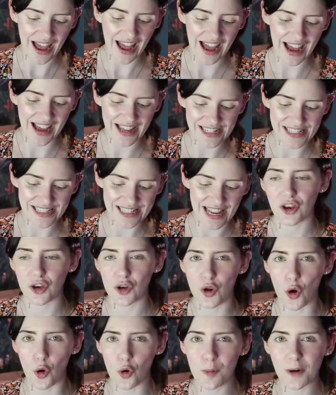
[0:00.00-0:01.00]
And
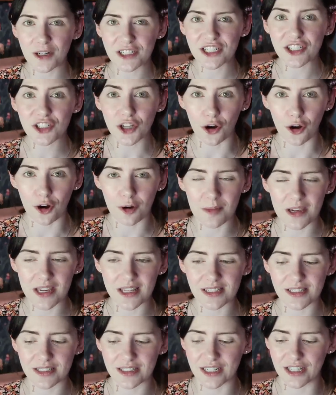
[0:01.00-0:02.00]
nobody taught me
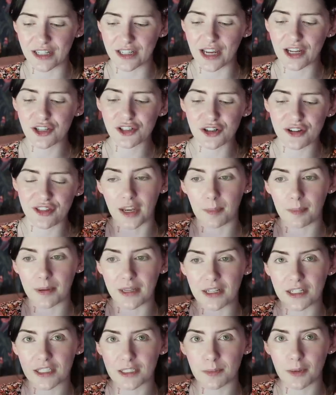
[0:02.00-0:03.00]
as a teenager that a
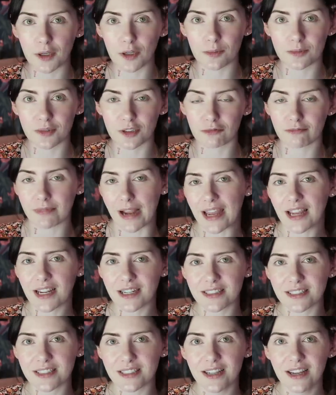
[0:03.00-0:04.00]
penis becomes
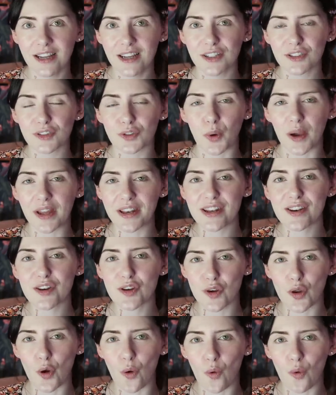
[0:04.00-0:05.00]
erect. So I
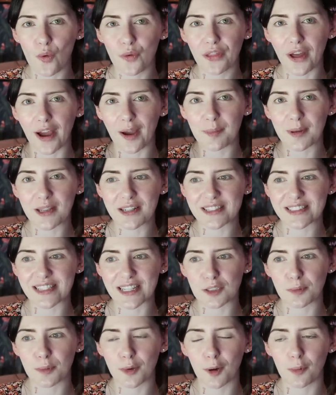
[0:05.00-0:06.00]
didn't know that a penis
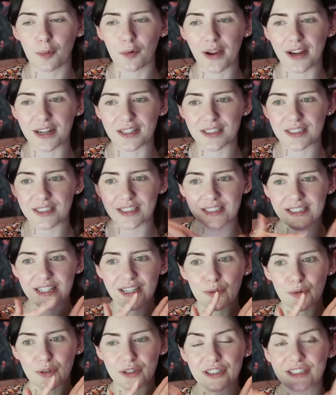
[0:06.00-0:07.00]
had to become erect
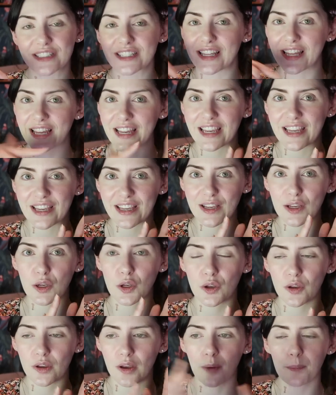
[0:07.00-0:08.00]
in order to like,
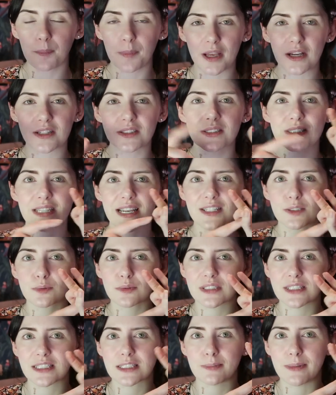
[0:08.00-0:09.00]
because sex
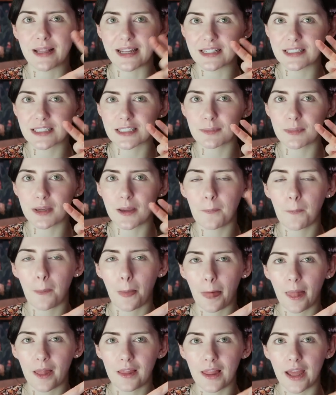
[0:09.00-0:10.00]
was explained to me
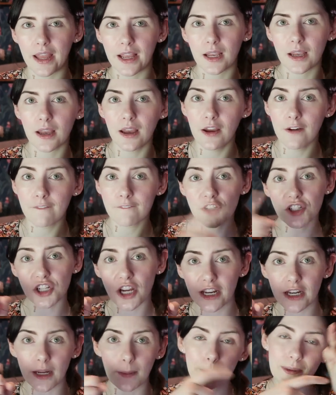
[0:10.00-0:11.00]
like
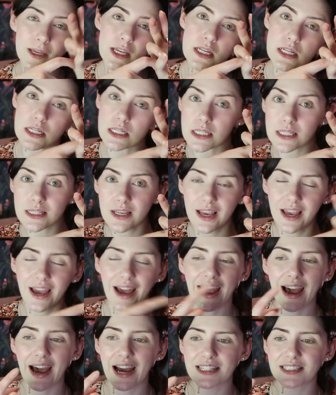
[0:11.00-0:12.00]
vagina, penis.
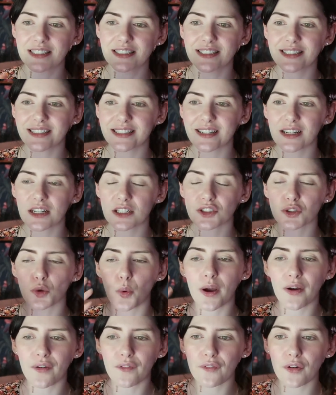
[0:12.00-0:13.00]
And
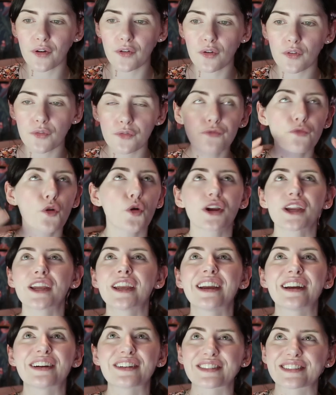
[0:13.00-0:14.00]
so for
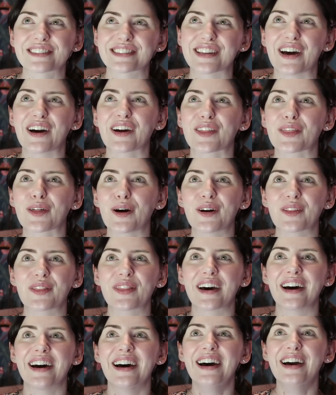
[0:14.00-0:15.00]
years, I thought
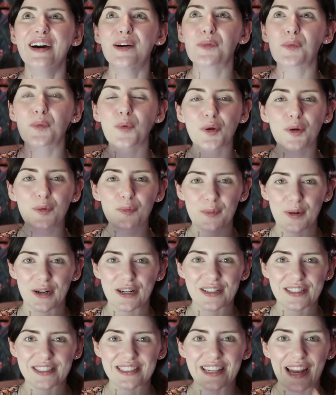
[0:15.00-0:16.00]
that one
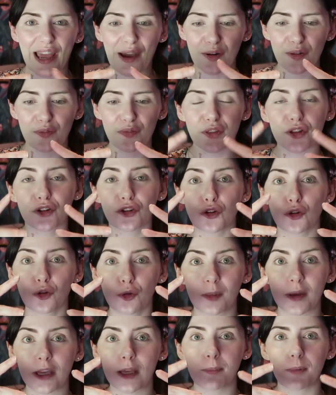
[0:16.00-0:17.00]
person out of the
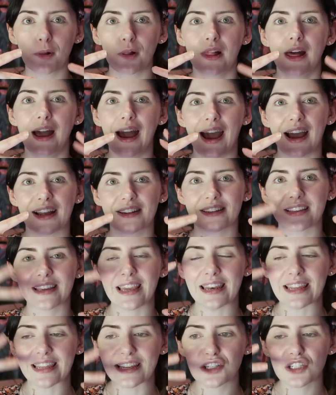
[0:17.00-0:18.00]
two people had to
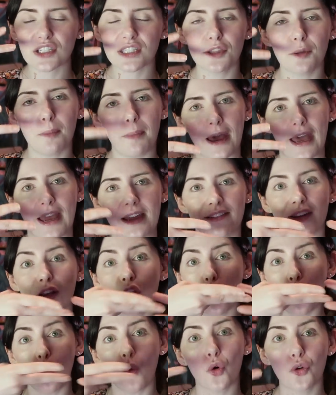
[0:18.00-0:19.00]
get into the bed,
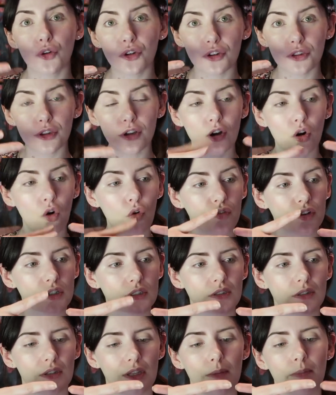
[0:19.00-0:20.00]
go under the
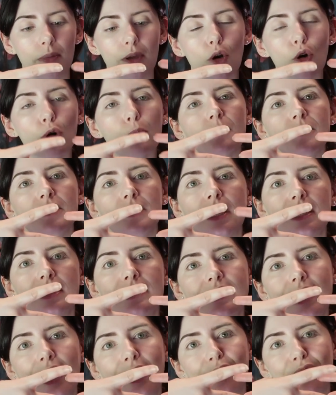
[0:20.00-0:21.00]
covers so they'd be
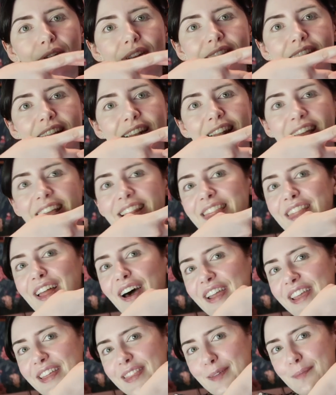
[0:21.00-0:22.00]
upside down and they'd like
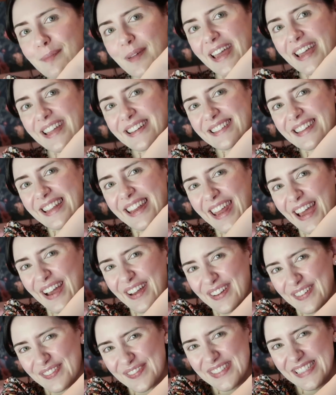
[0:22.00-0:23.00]
lie in the bed.
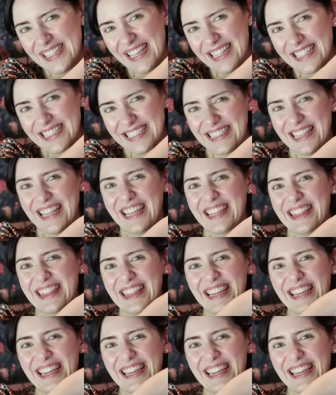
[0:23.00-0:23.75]
Sex like